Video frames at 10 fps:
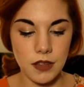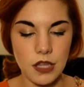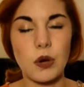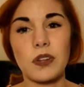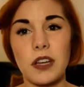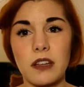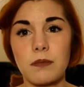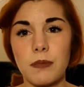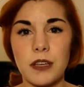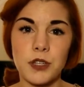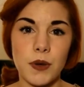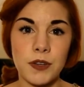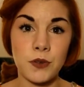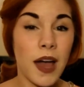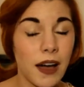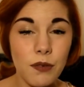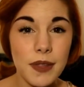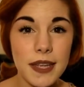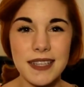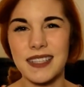The only issue I do have
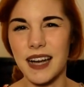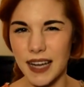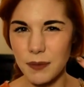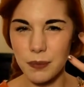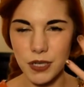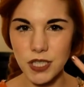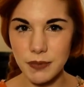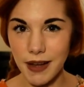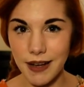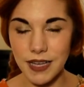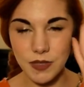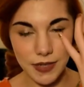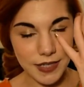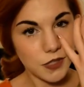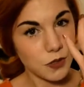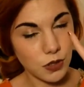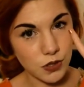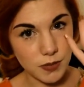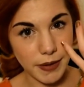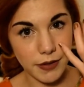with it is it kind of burns my eyes when I get too
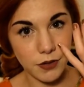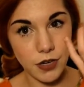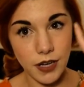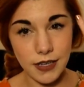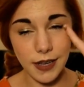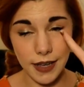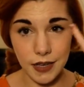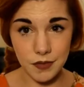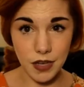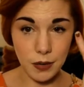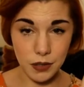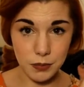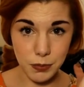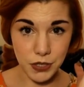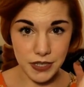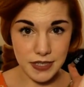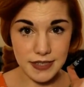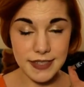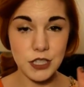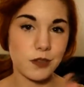close to my tear duct. I kind of get a little burning
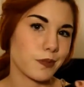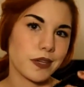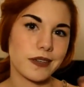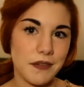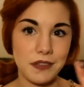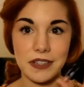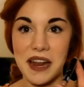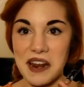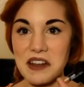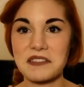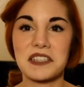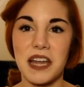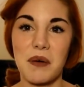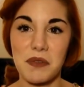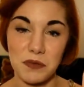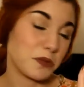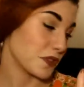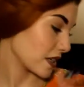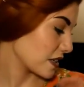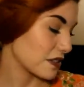sensation, but definitely not enough to stop me from
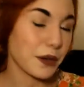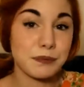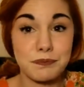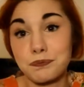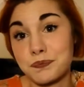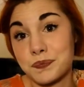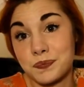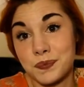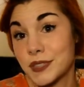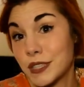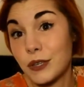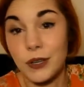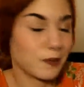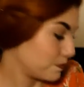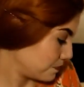using it, so still good.